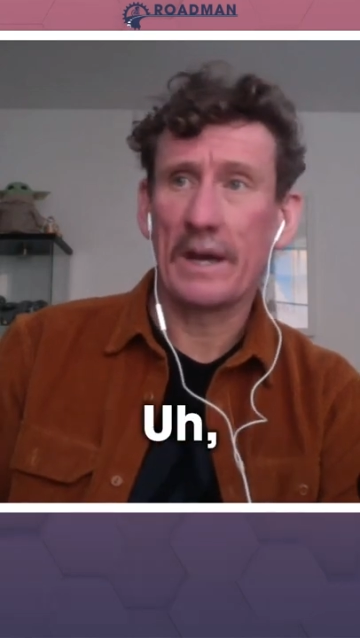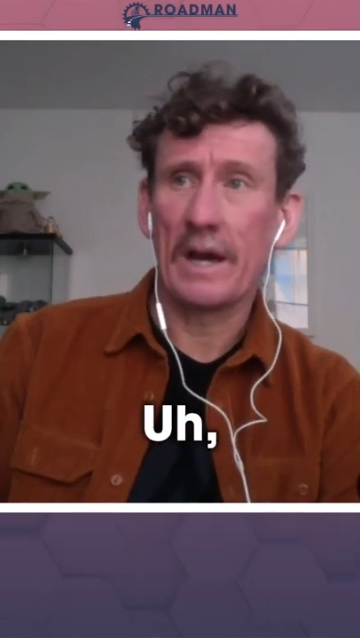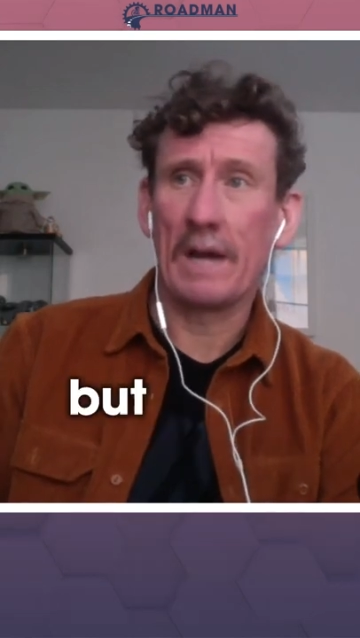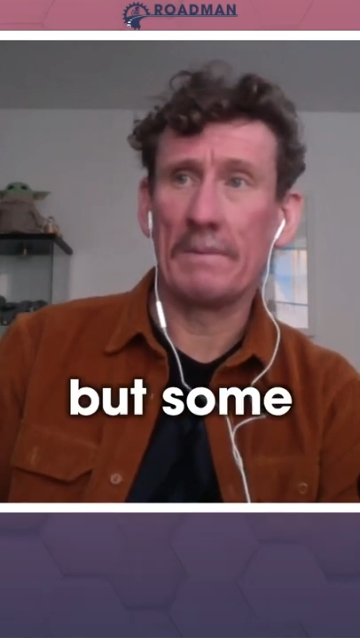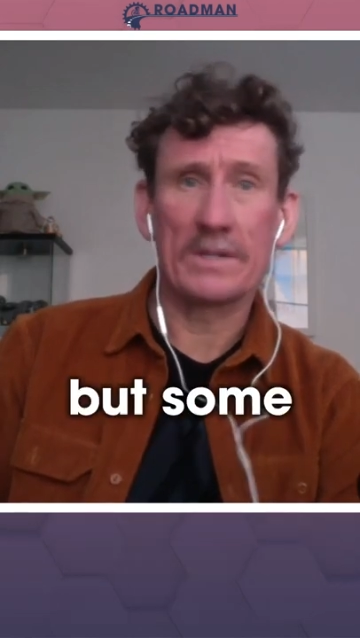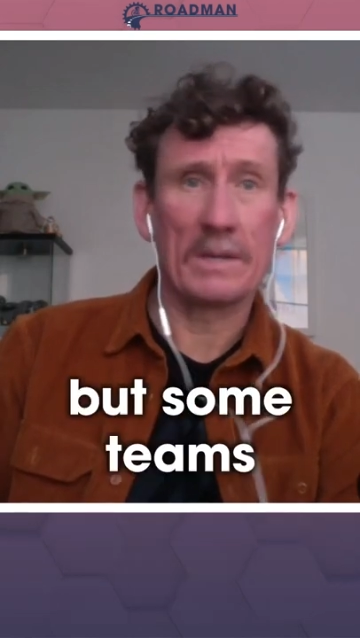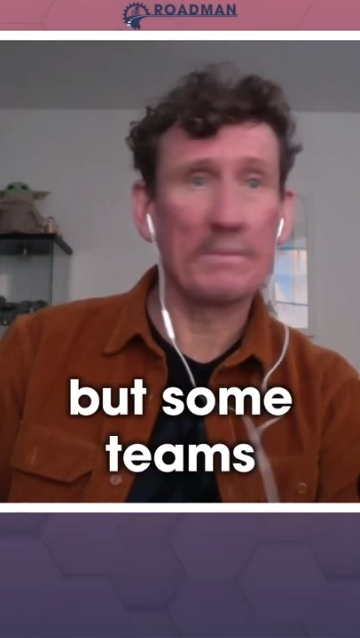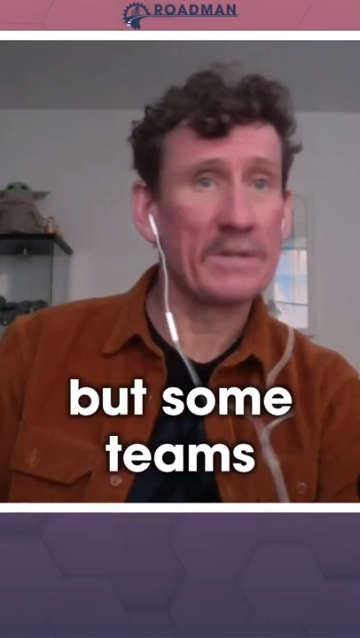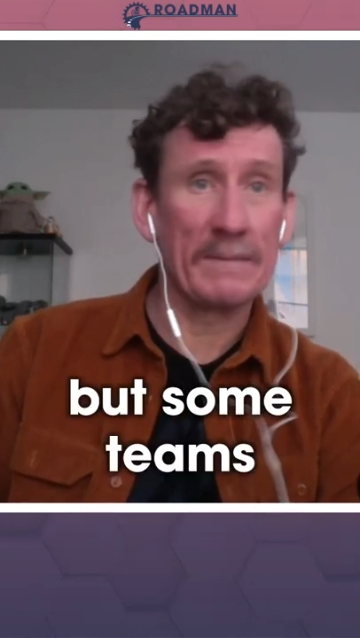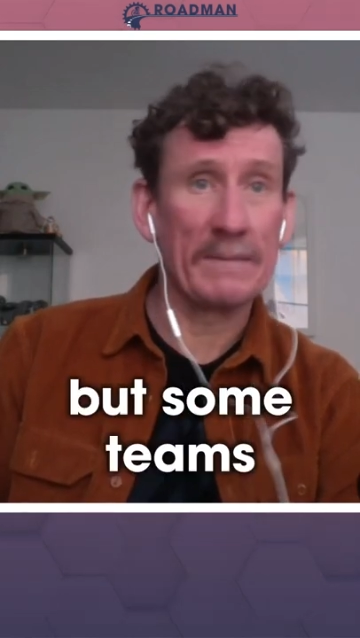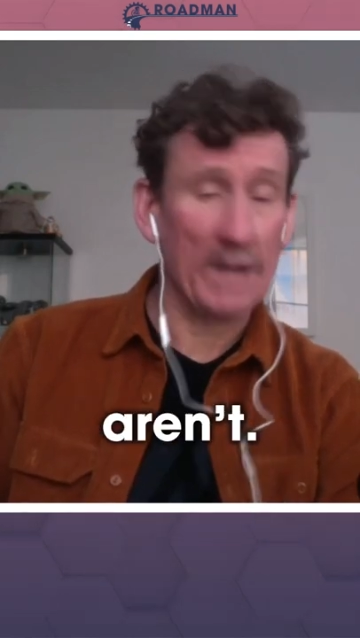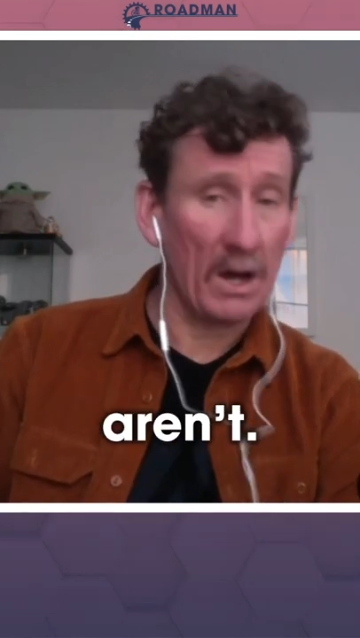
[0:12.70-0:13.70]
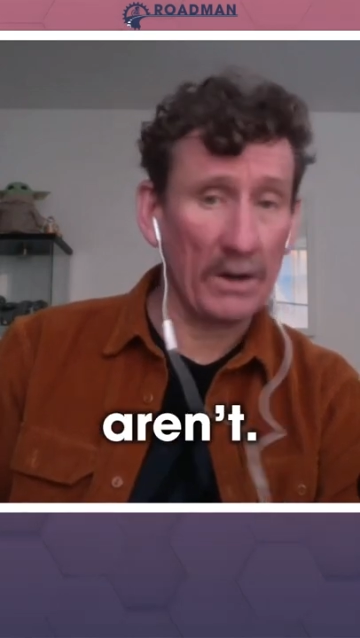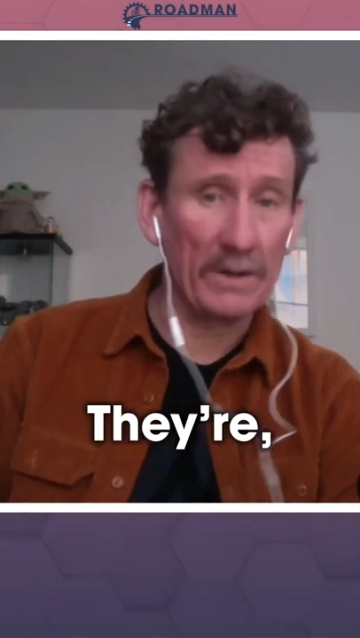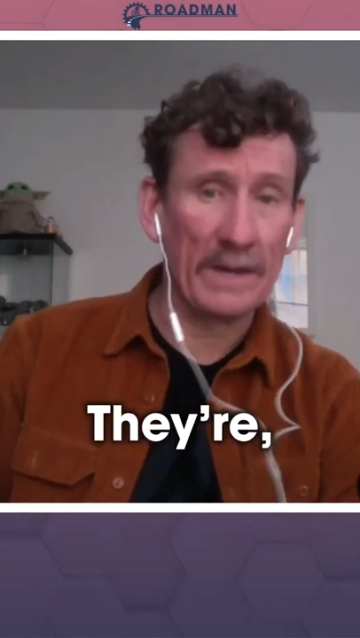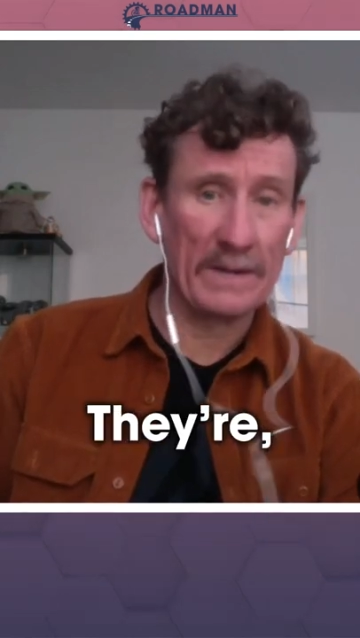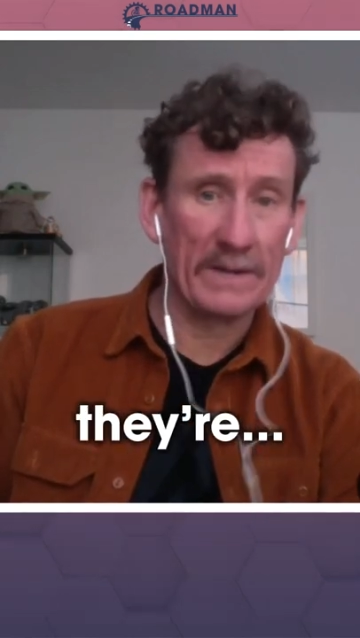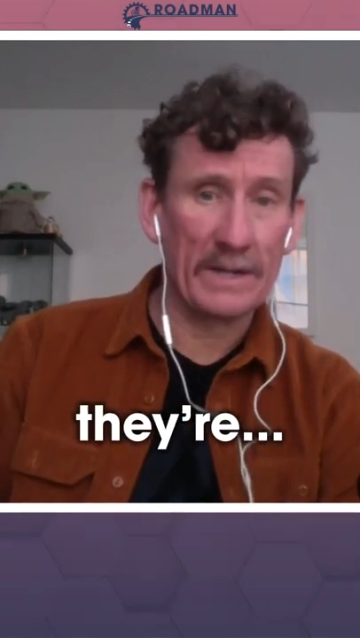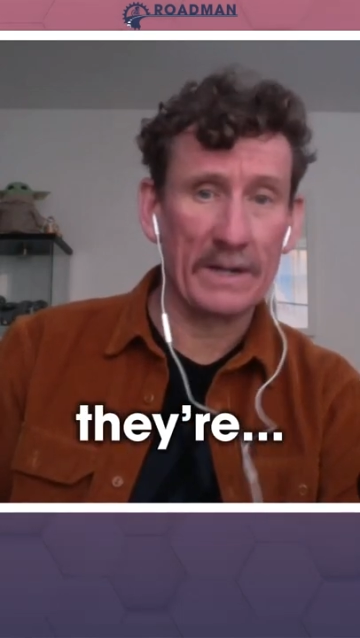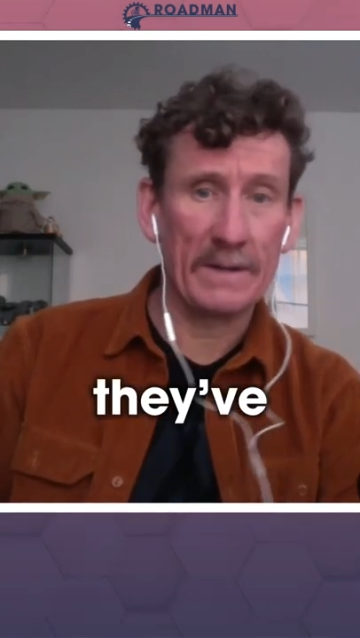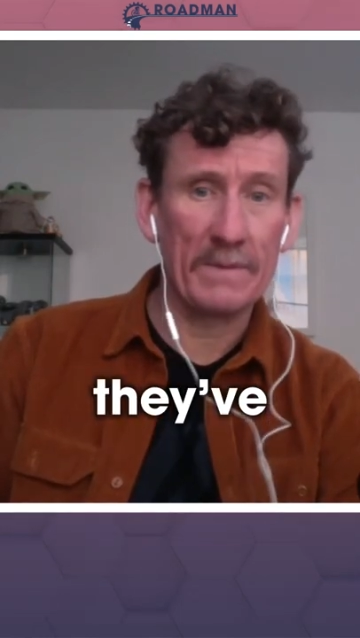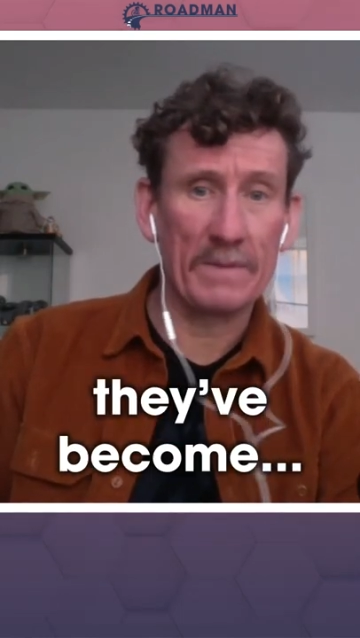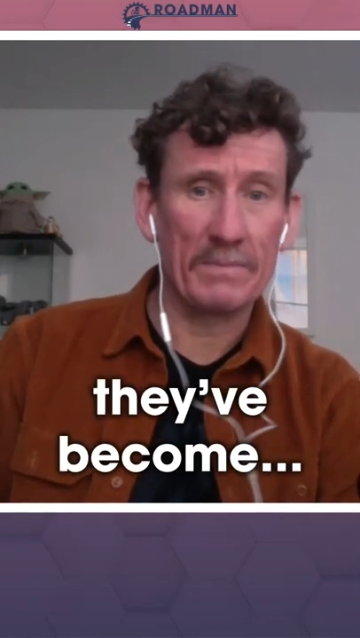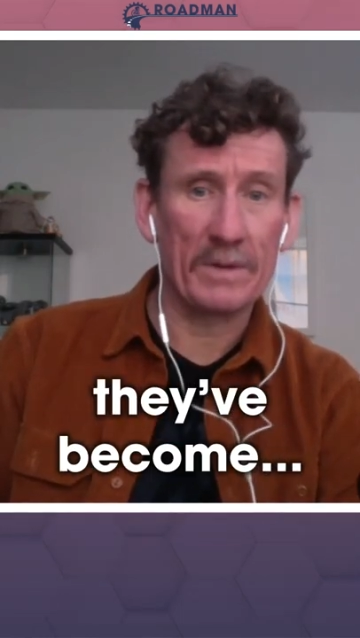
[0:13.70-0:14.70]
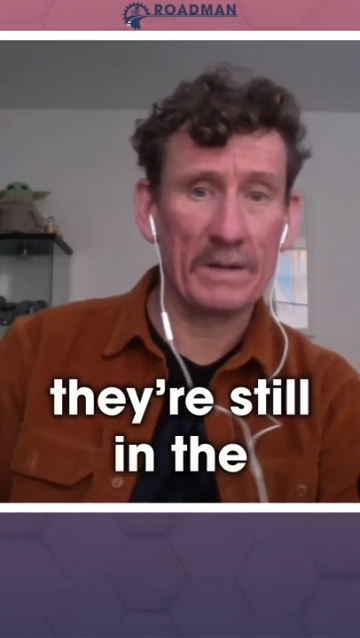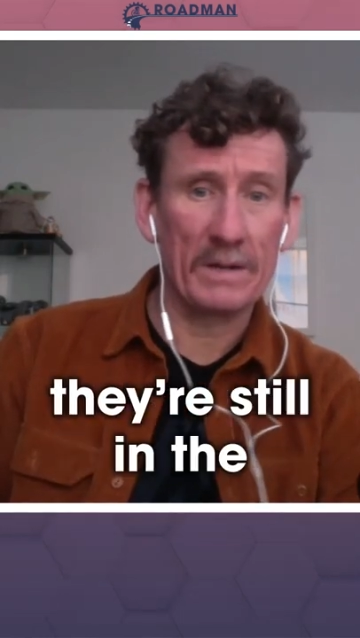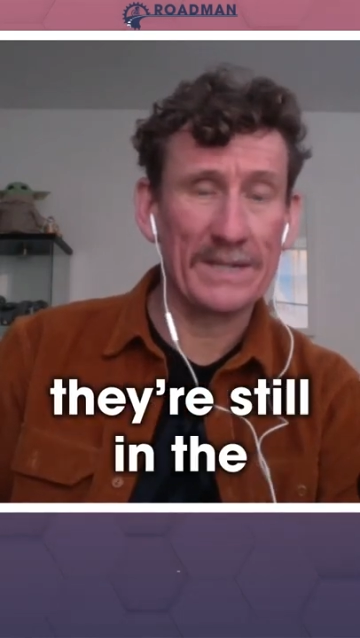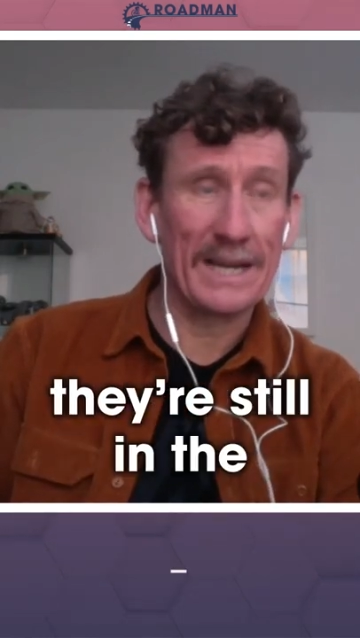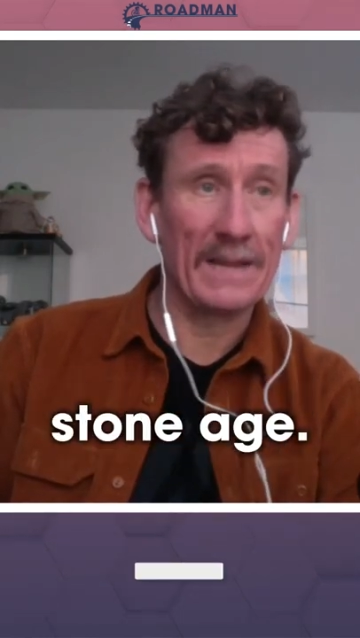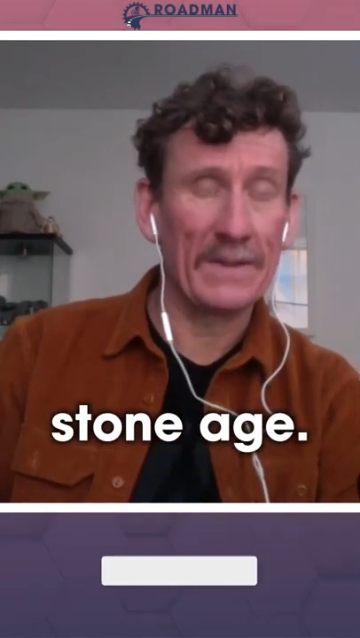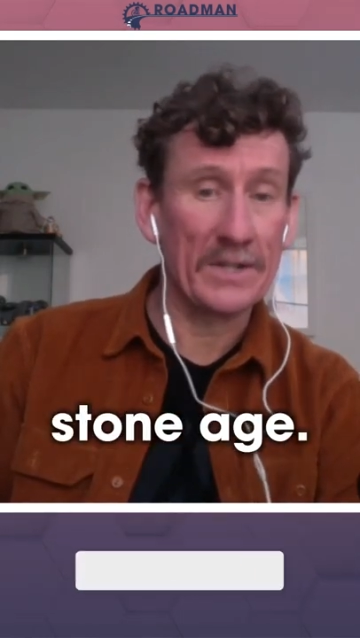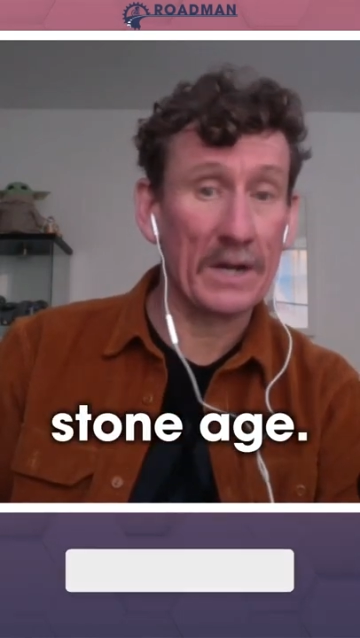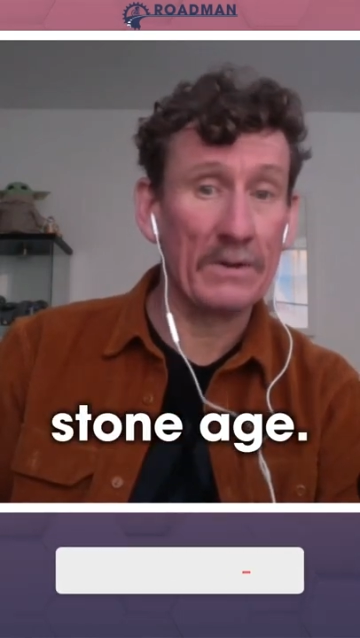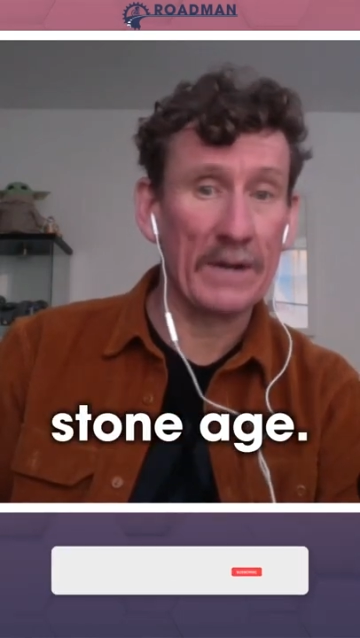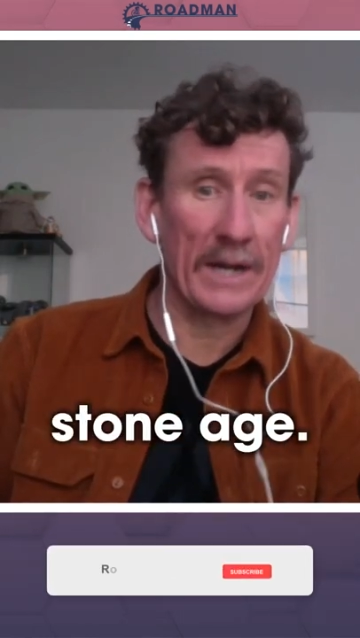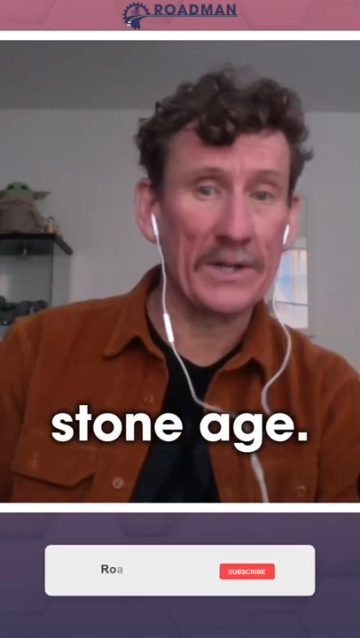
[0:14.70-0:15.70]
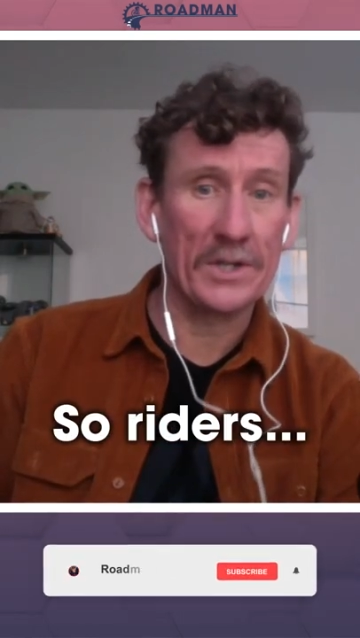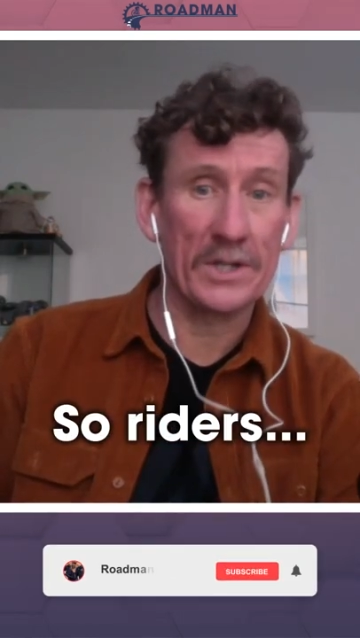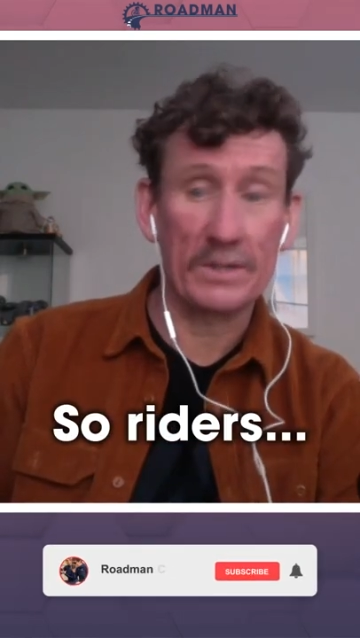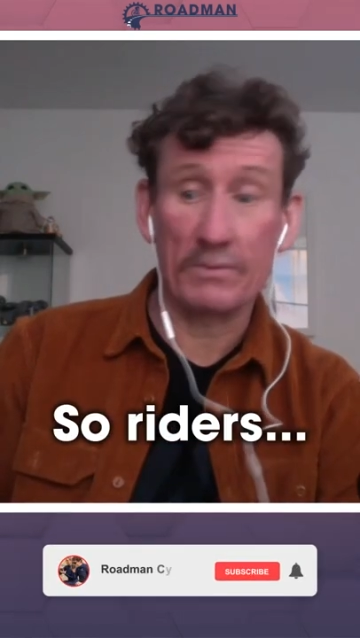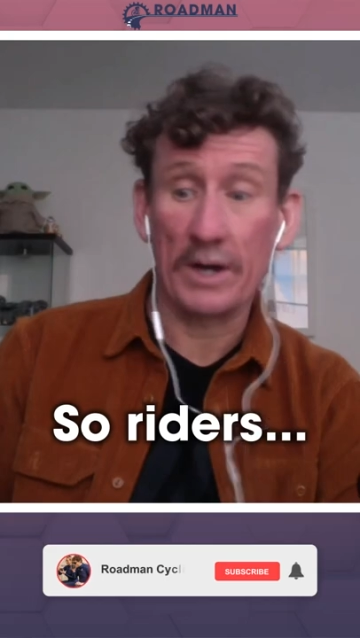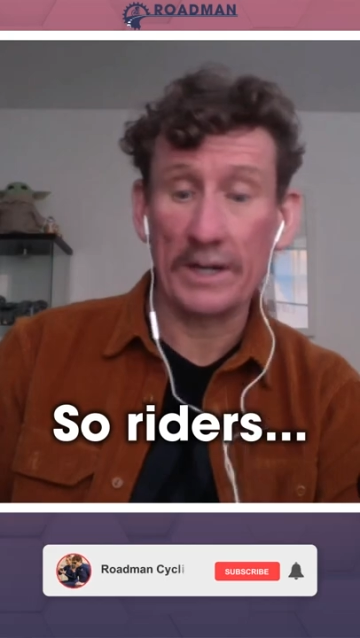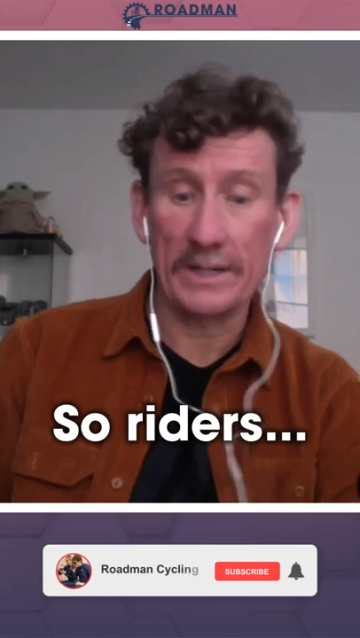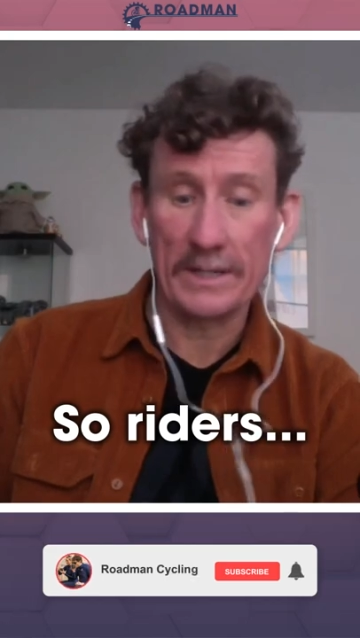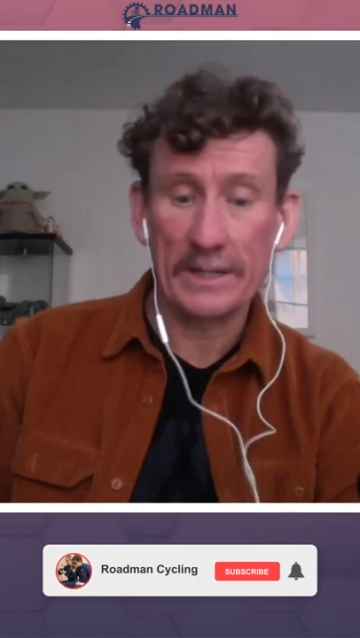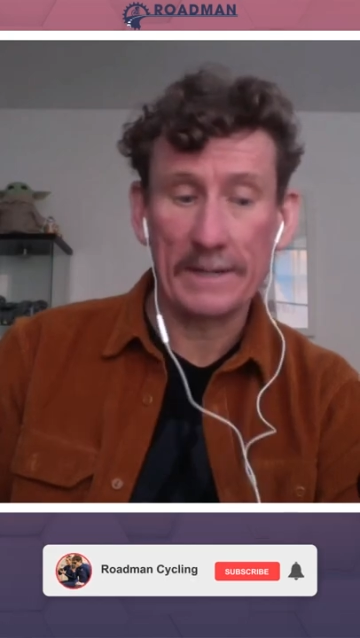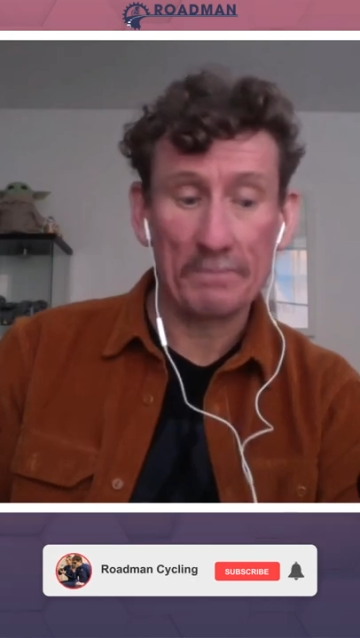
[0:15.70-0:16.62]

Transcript: uh, but some teams aren't they're, they're, they're, kind of still in the stone age so riders